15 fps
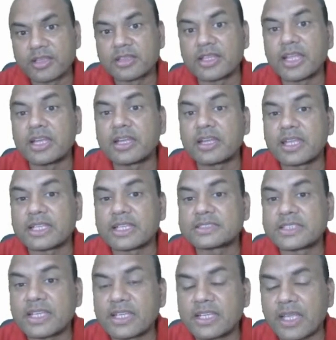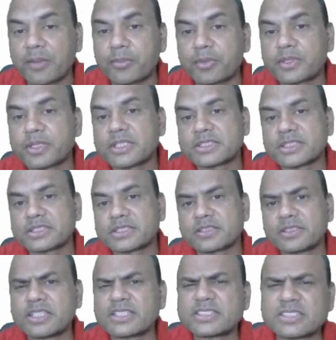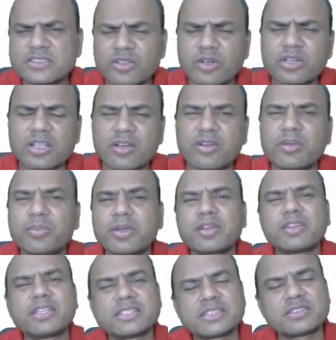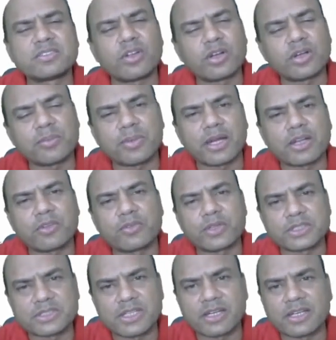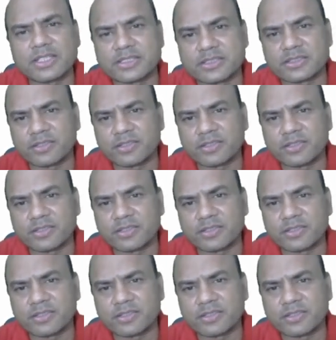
Then testing and hypothesis. This is not covered because this is not a part of your studies.